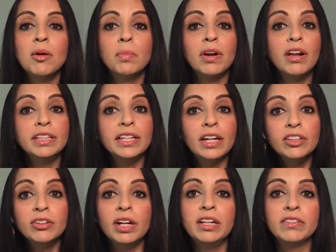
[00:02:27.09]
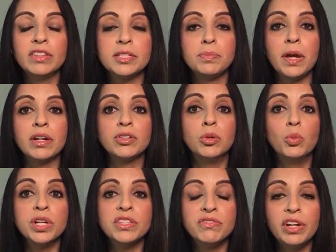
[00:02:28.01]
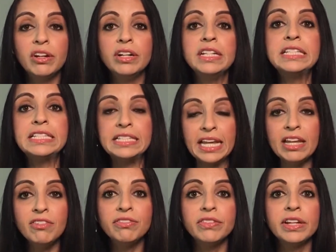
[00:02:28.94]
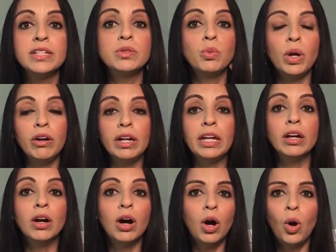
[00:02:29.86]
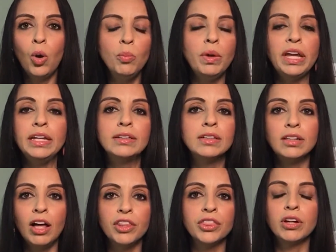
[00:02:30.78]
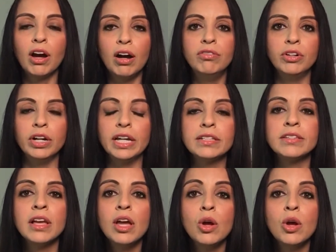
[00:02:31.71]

But on the other end of the spectrum, what's very safe is wearing homemade cloth coverings,